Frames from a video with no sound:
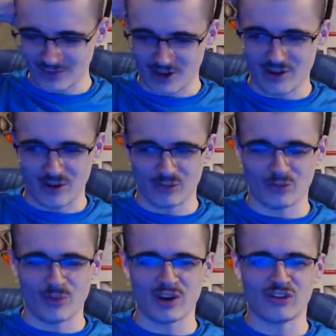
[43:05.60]
I know there was a
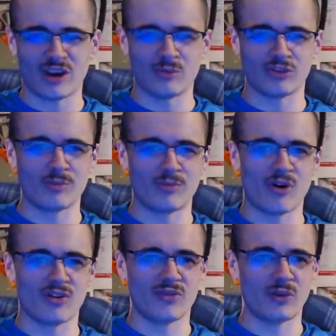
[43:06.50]
weird James
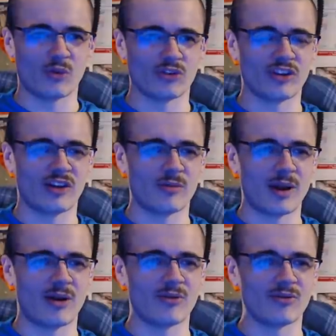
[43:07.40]
O'Brien thing, wasn't there,
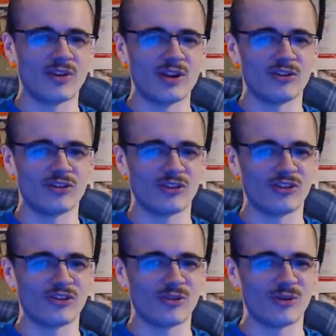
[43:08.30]
about vegan
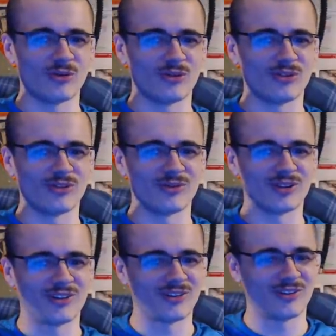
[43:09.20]
sausage rolls or something.
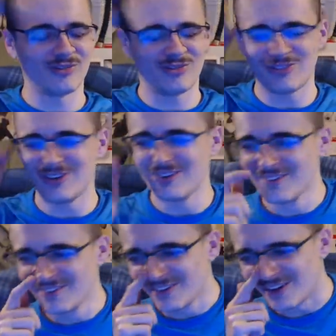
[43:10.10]

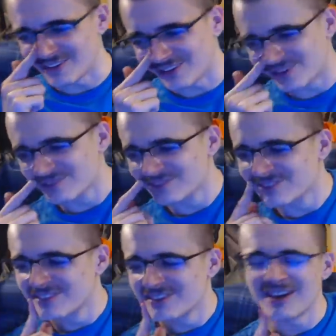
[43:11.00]
I don't know.
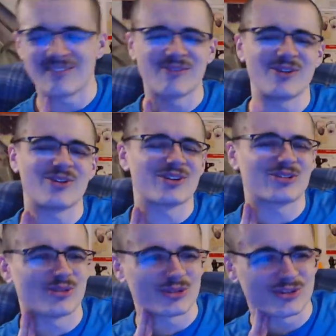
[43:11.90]
Anyway, we're not going
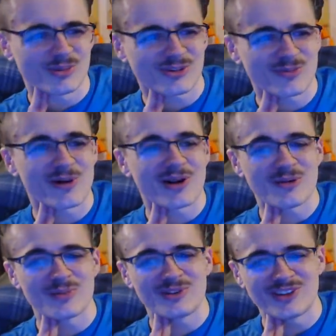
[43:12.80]
to talk too much about
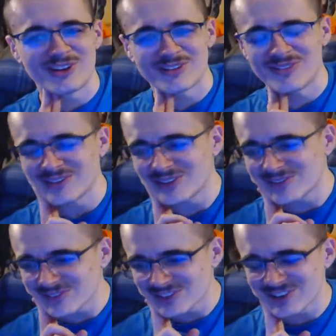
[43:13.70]
LBC at the moment,
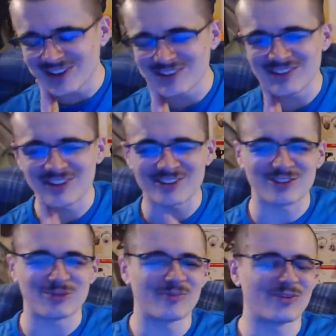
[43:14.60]
because that's
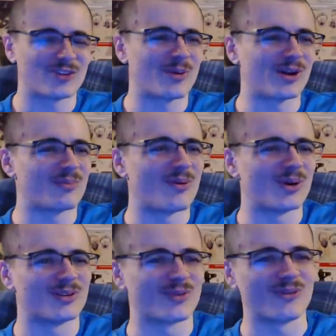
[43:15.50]
just despite the
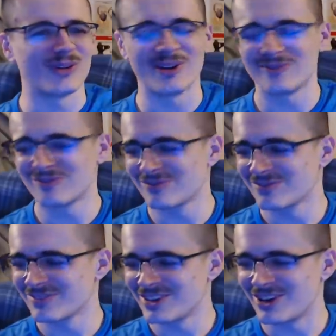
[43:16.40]
point of what we're,
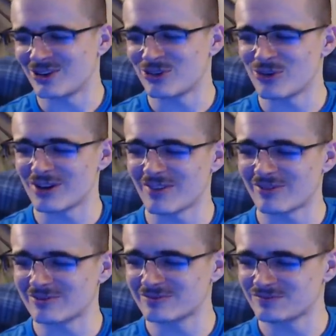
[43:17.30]
you know, talking about.